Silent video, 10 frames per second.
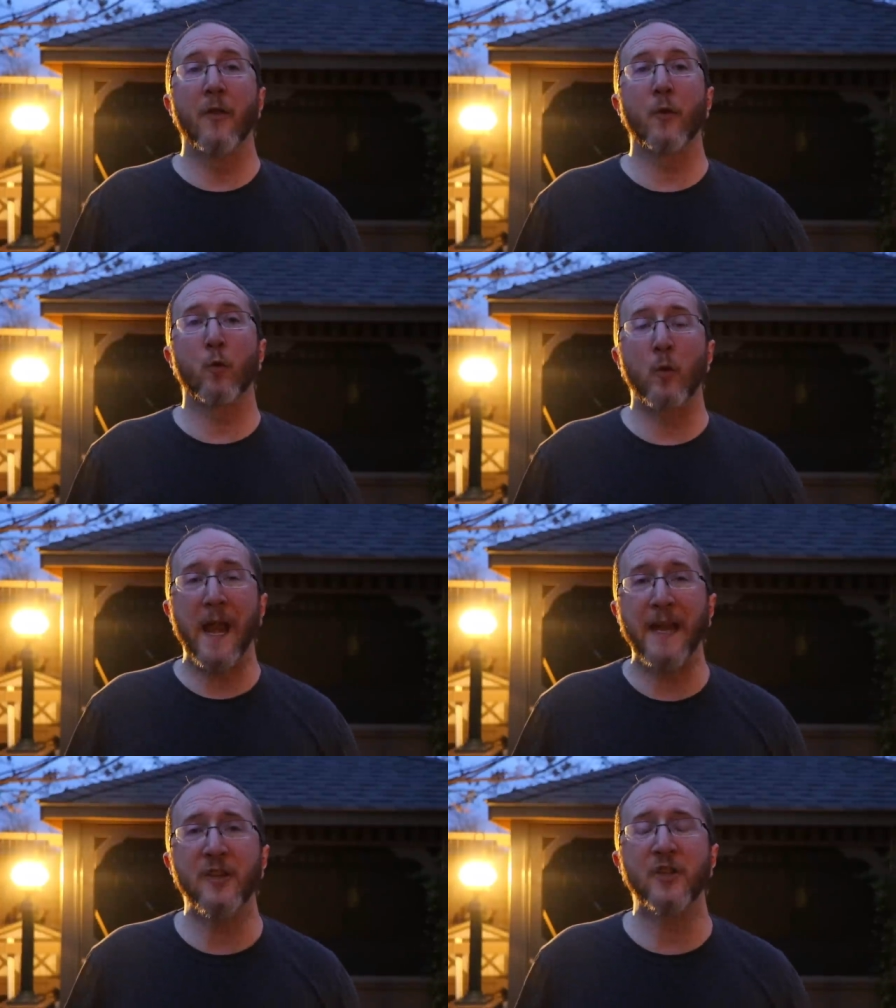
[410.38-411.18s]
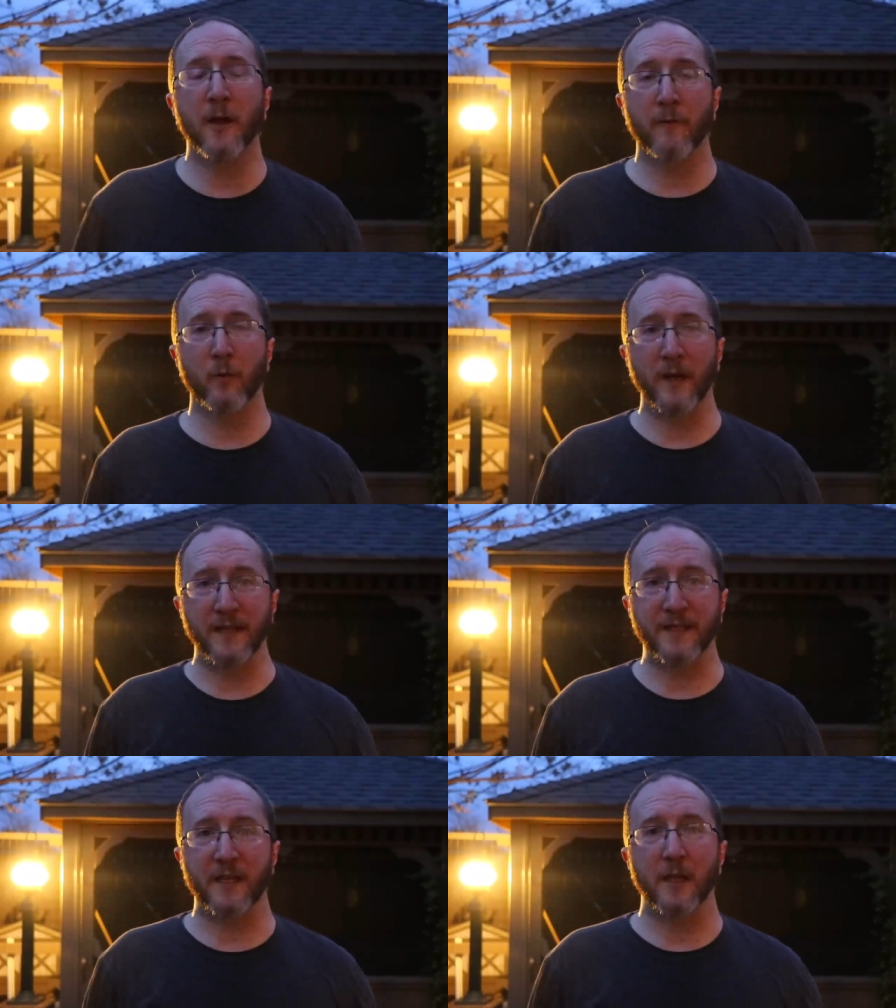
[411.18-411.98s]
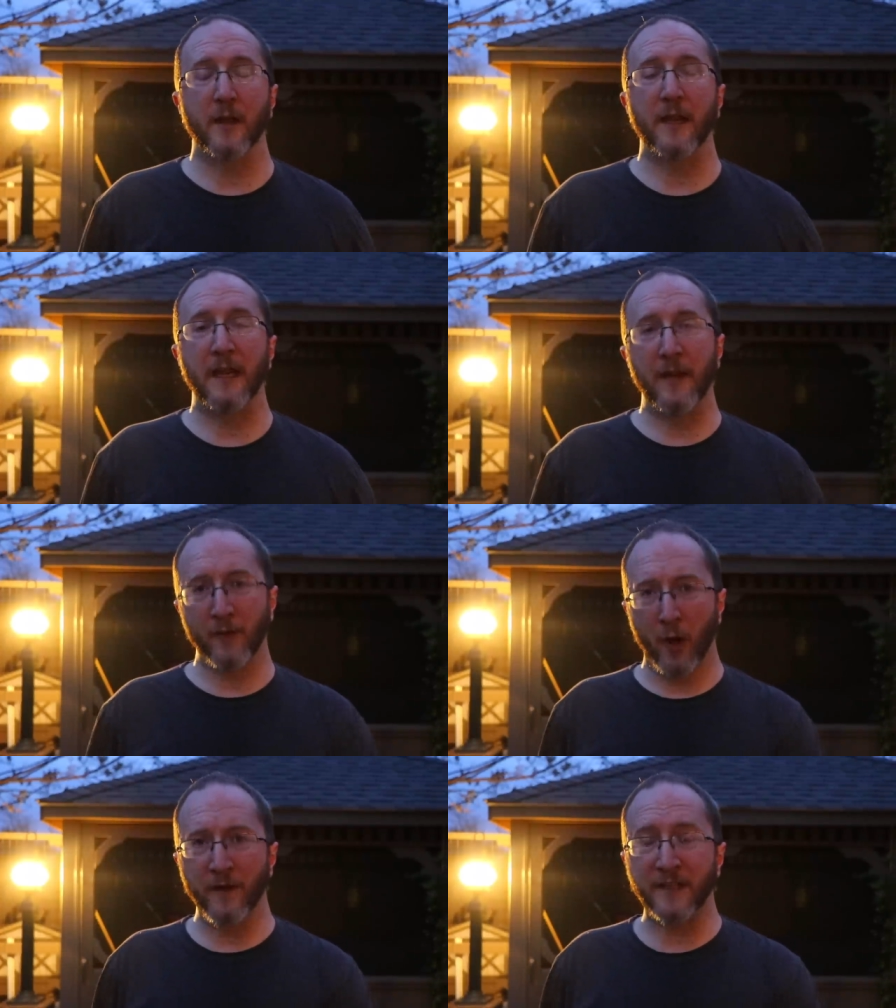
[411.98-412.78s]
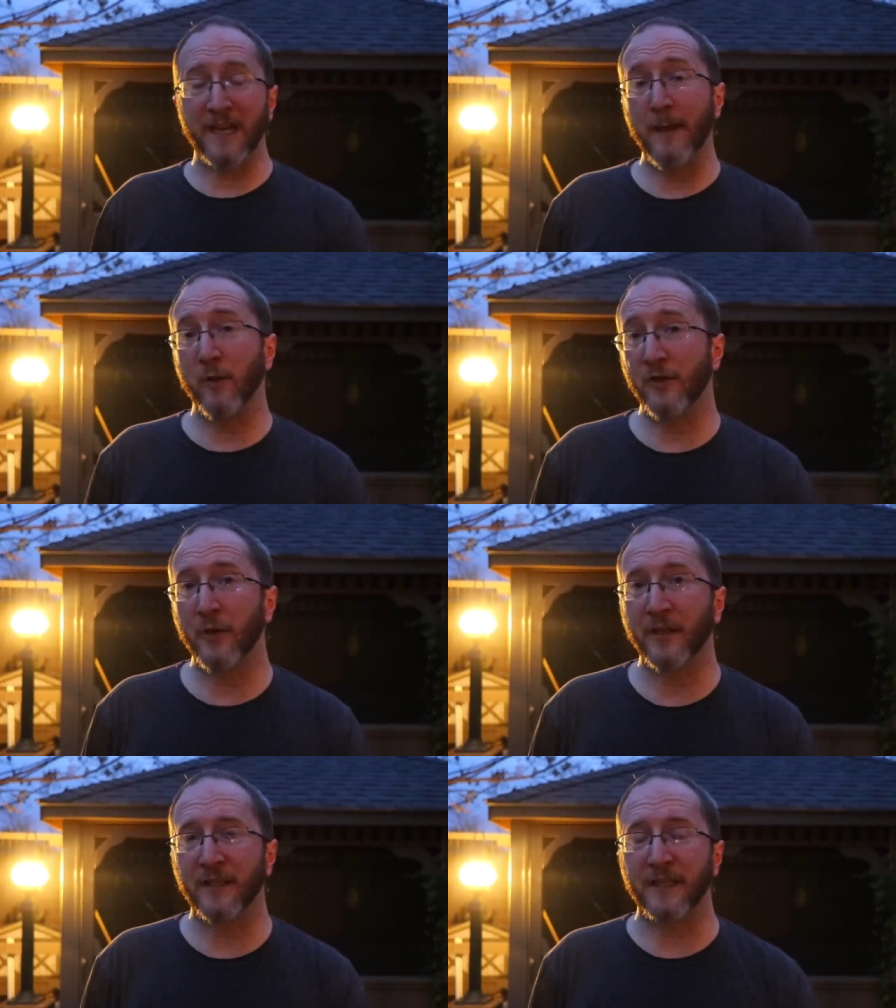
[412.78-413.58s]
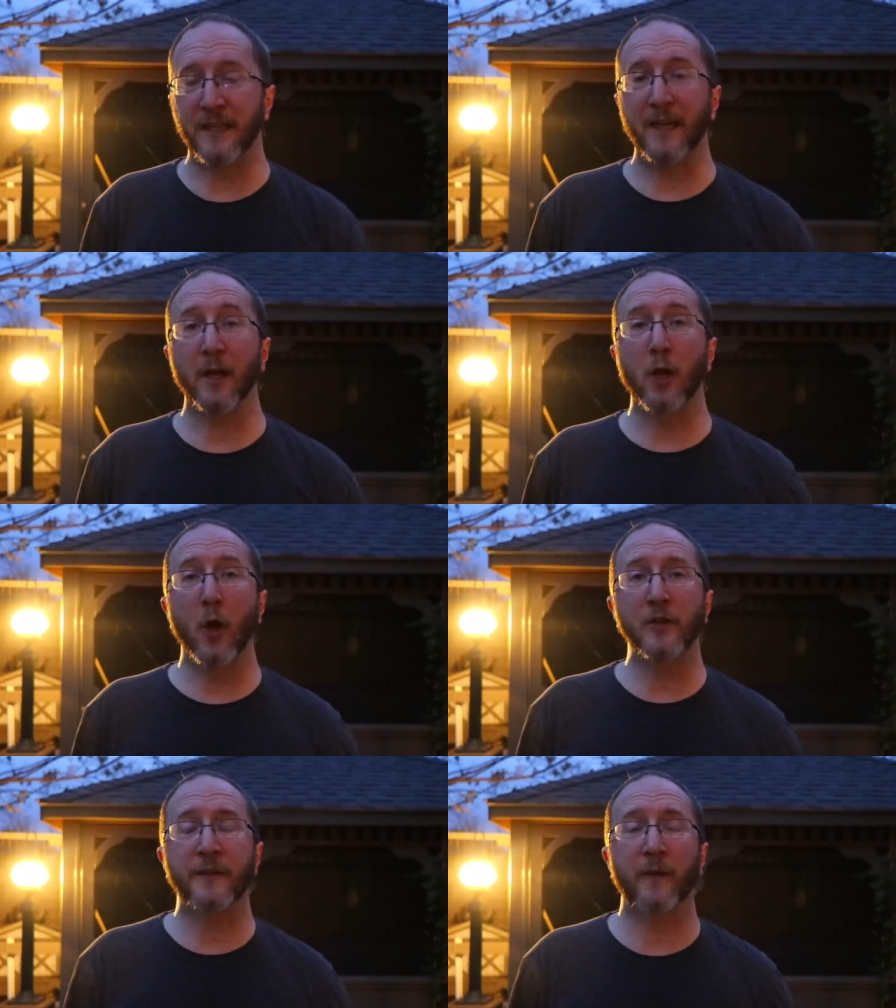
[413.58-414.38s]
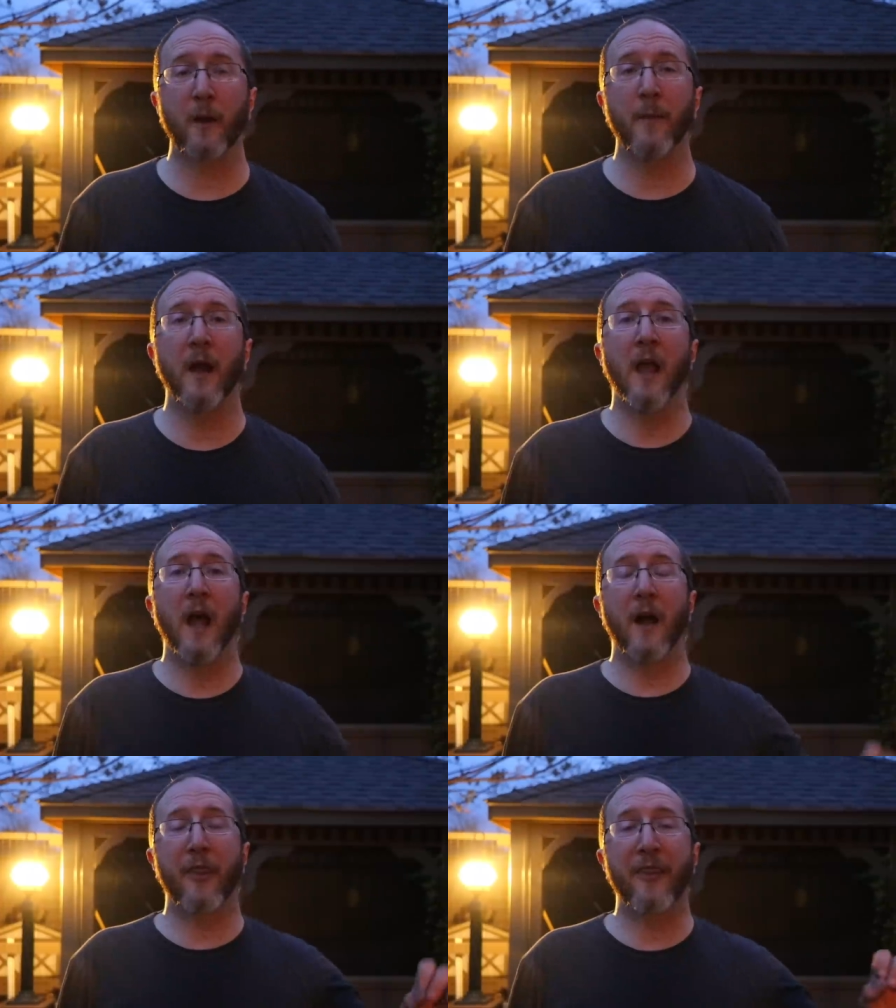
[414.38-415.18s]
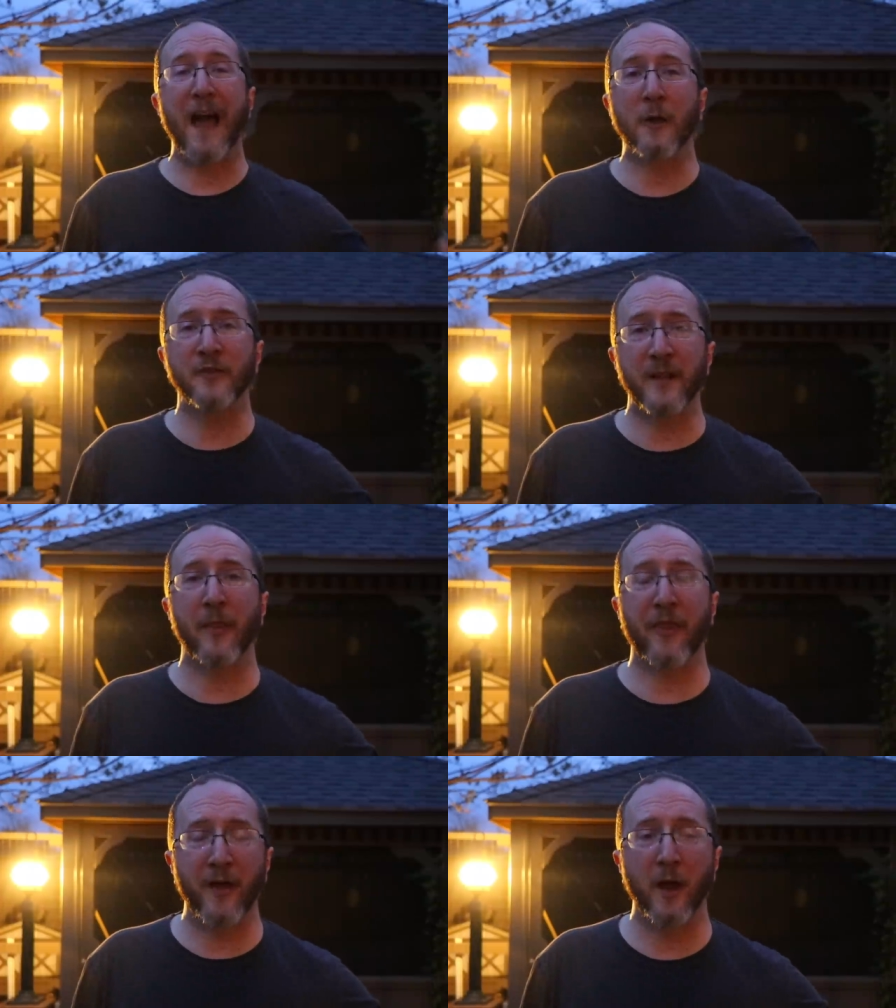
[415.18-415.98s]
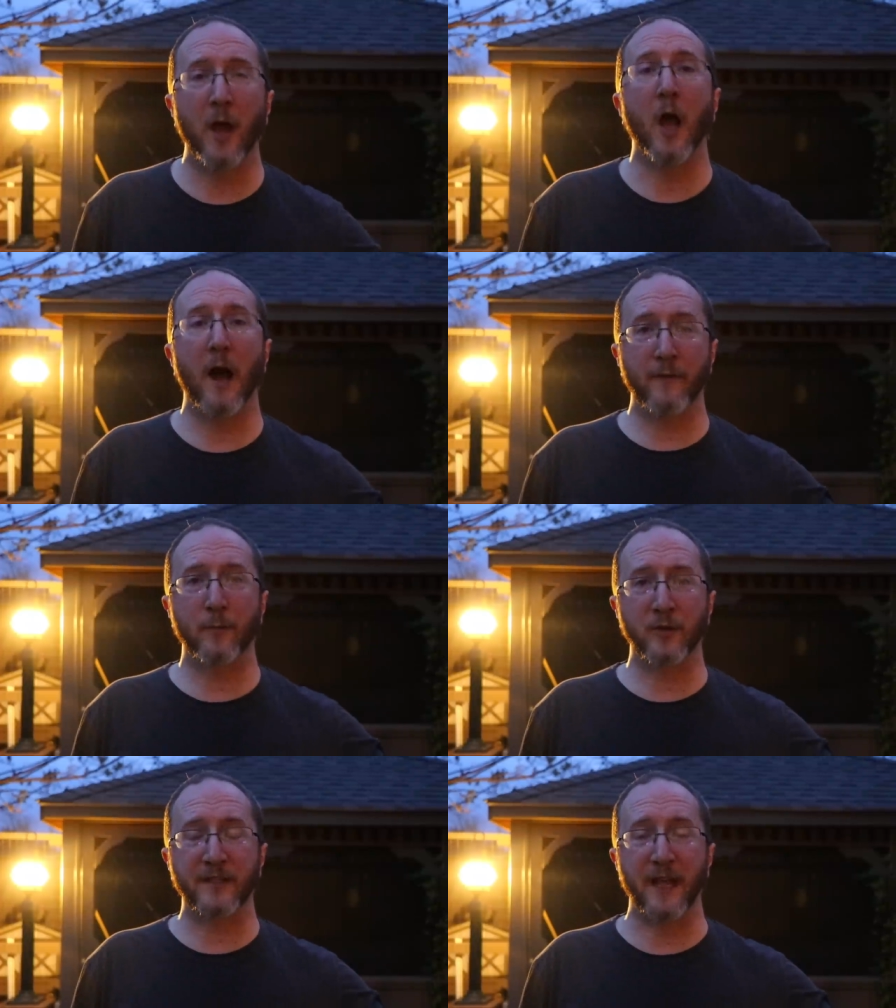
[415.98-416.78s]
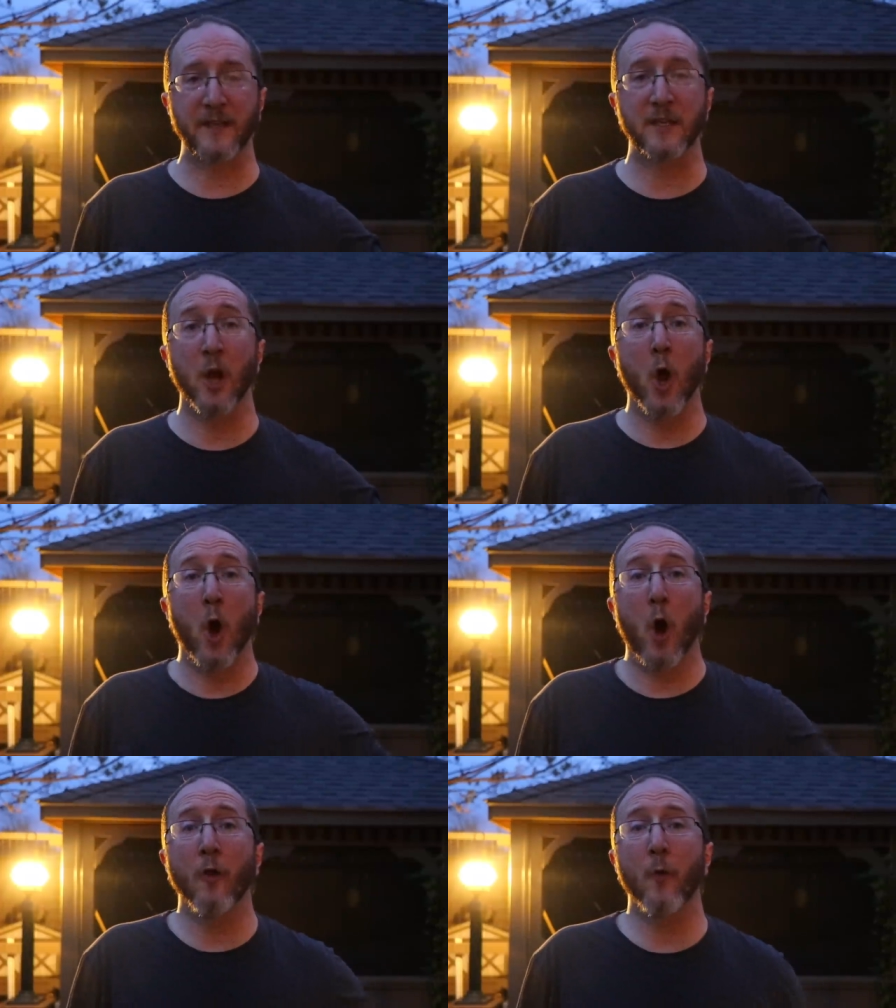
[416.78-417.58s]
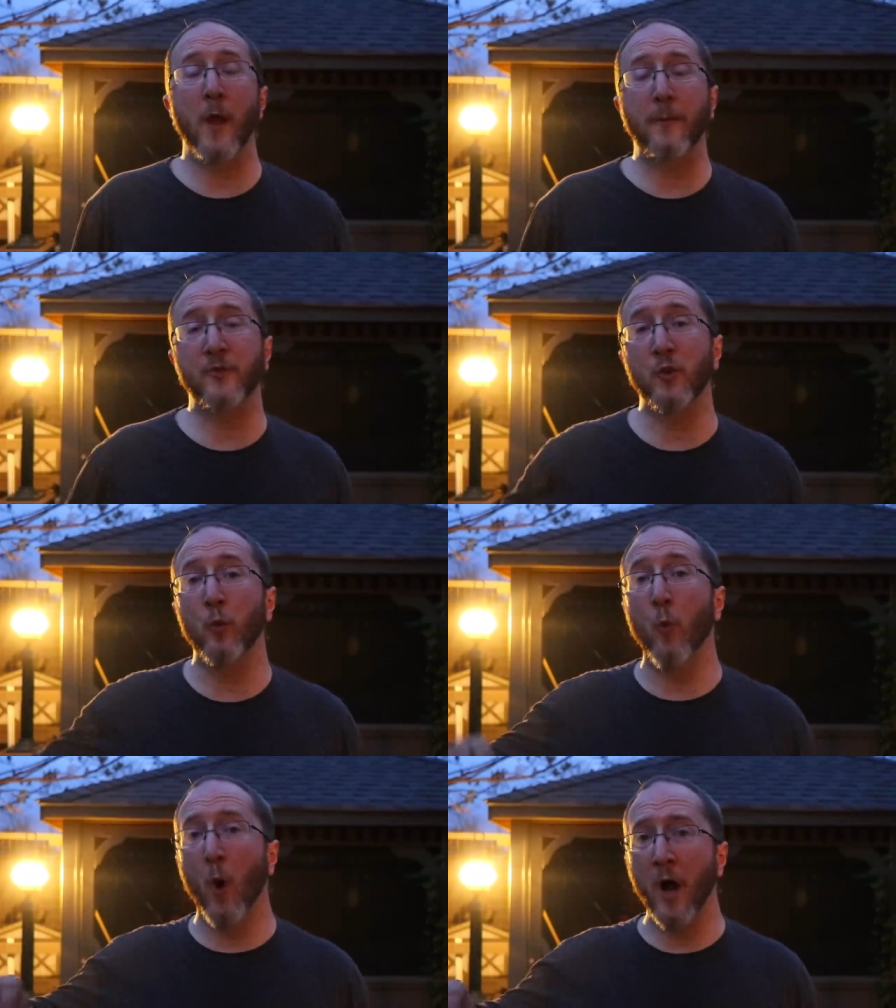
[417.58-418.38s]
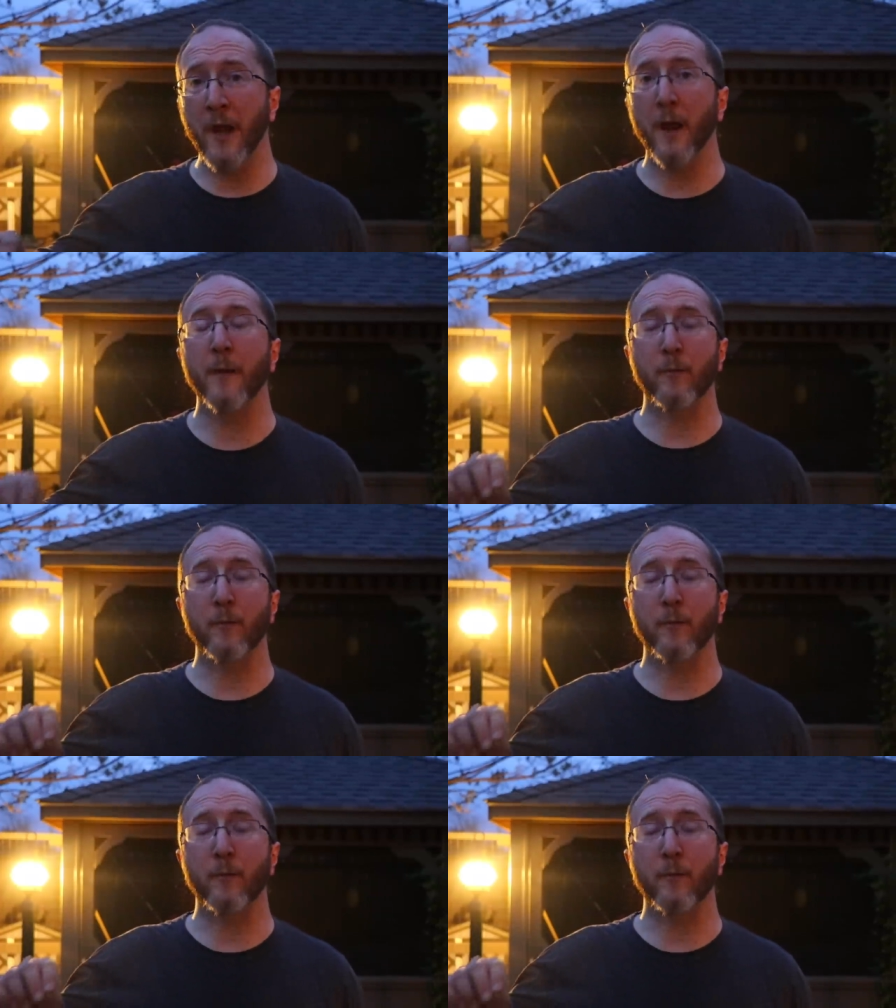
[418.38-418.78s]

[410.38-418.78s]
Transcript: The range of risk in, on this table, as you can see, goes from a thousandth of a percent all the way up to 1%,